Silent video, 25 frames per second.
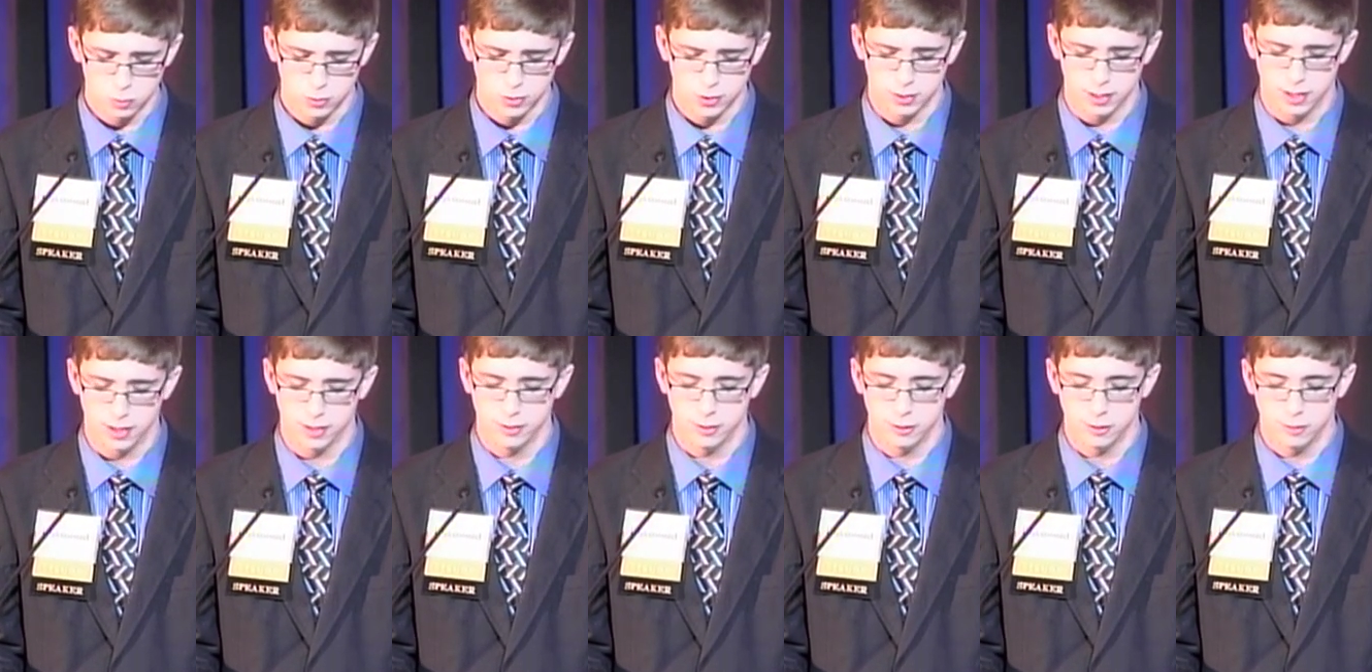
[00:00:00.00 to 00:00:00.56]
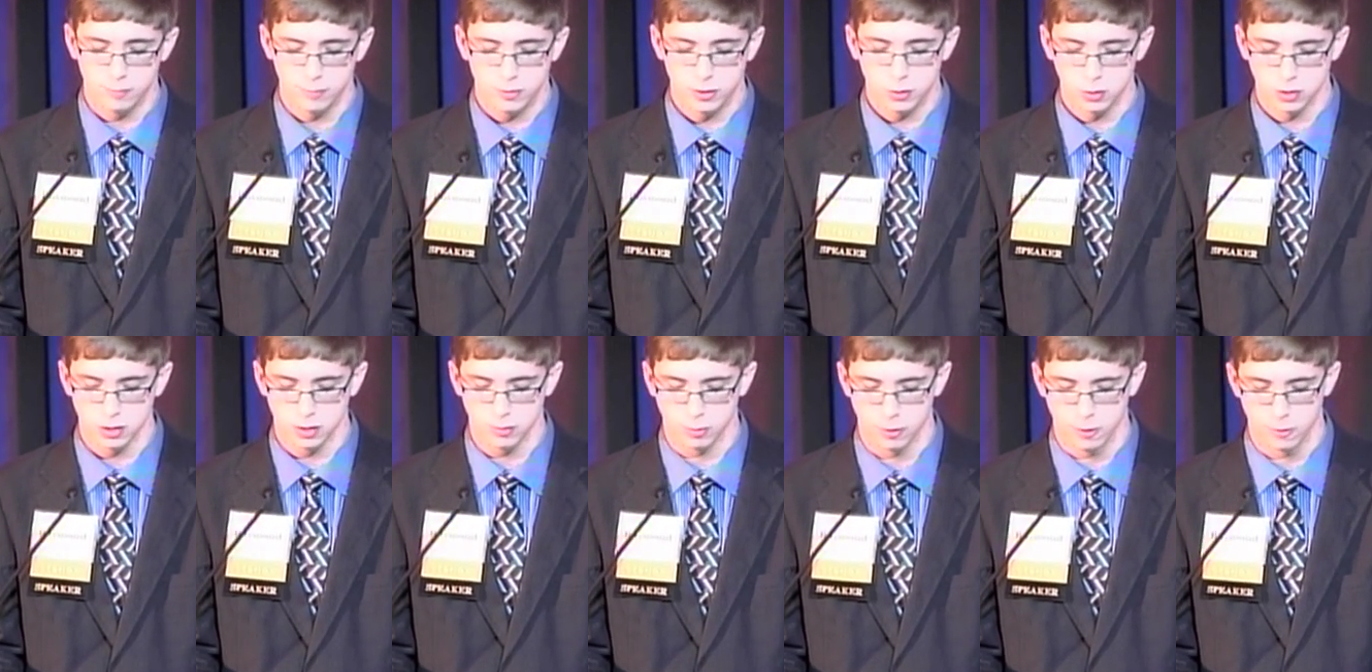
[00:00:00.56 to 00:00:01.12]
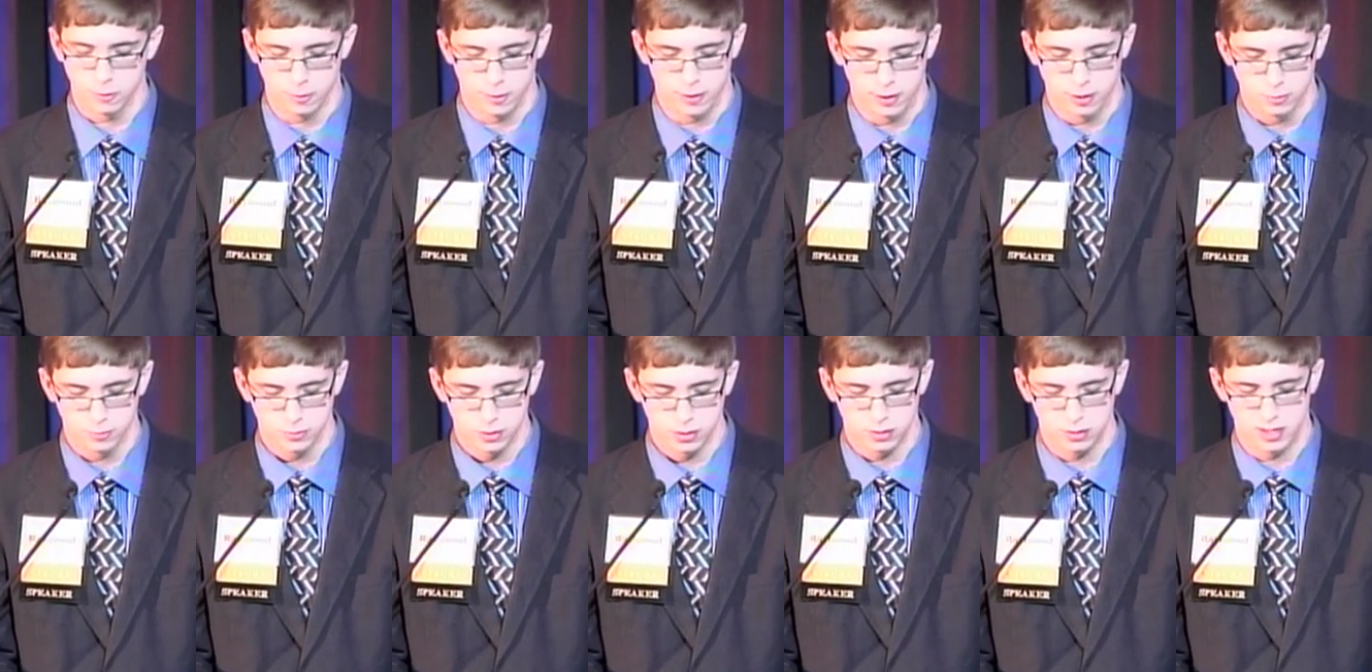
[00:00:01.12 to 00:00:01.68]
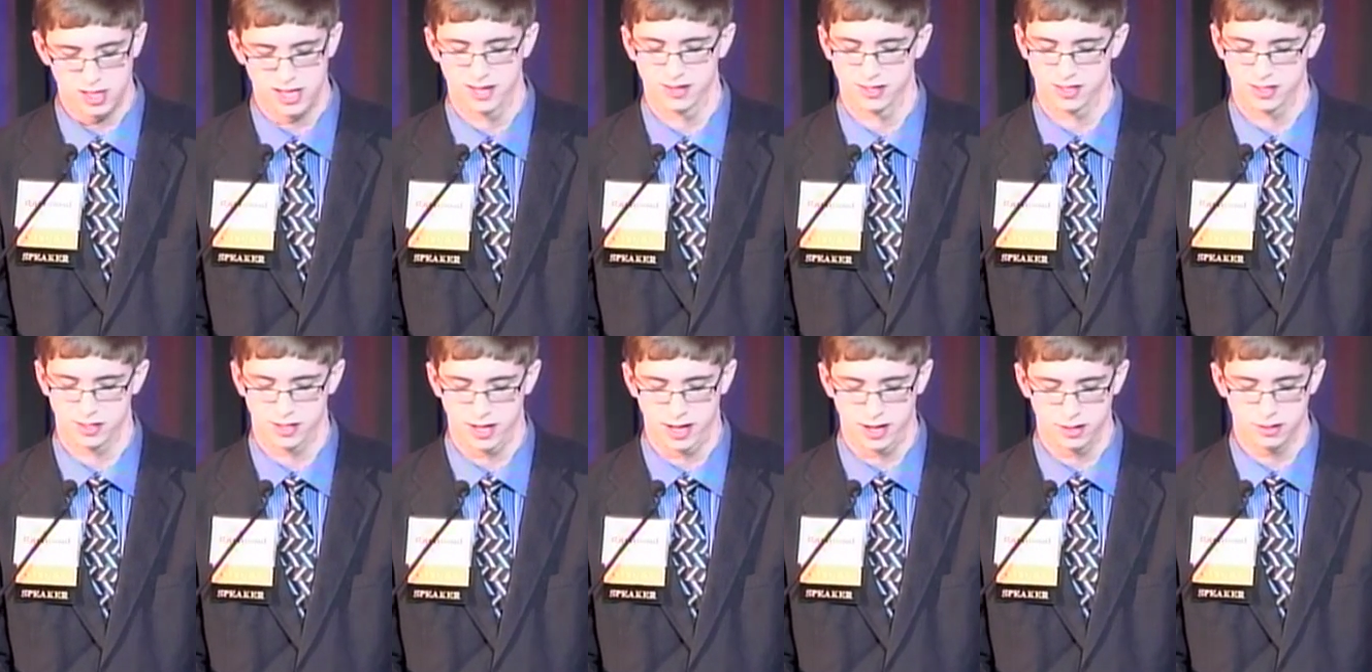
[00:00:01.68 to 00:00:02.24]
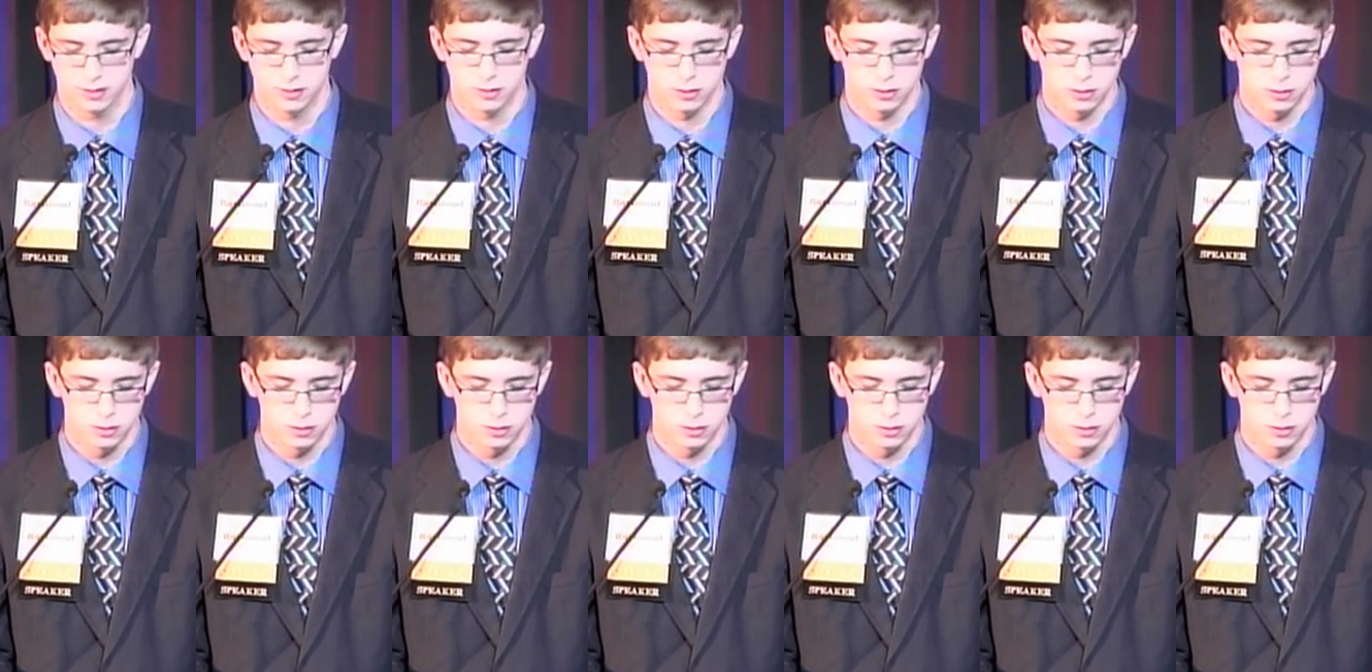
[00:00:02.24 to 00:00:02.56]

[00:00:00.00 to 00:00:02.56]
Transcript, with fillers: that had good music programs in state.